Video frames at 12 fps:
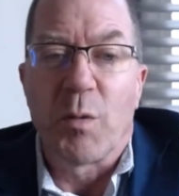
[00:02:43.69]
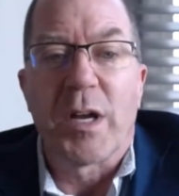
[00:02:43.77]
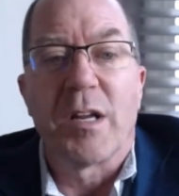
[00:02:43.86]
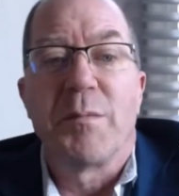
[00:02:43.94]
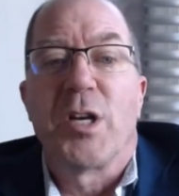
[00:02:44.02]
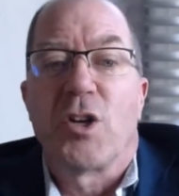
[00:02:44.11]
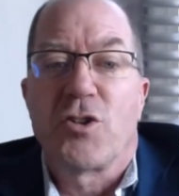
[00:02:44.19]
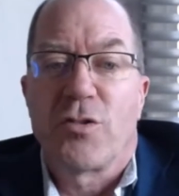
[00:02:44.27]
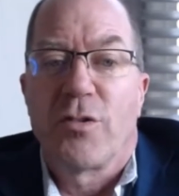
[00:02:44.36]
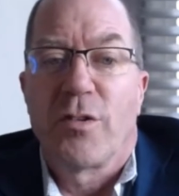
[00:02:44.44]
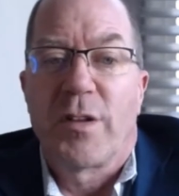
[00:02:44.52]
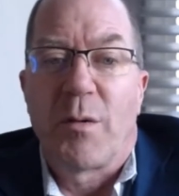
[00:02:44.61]
we can be
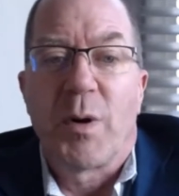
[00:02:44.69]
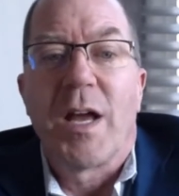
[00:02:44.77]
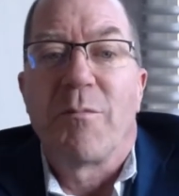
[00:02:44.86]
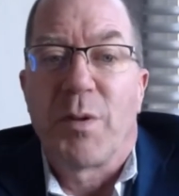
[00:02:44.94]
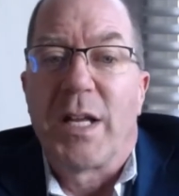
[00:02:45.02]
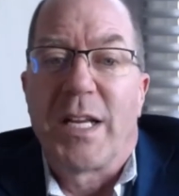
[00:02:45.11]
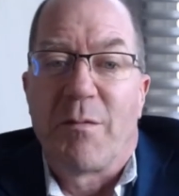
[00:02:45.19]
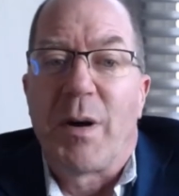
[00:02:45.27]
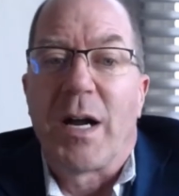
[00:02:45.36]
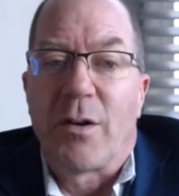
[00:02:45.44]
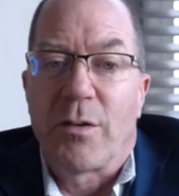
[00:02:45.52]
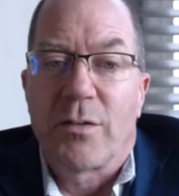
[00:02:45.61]
assured that we have plenty of
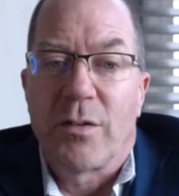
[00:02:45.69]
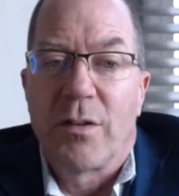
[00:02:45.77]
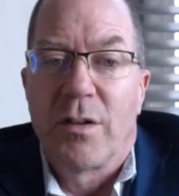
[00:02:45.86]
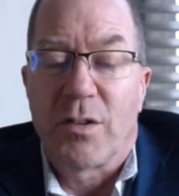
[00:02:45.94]
buyers.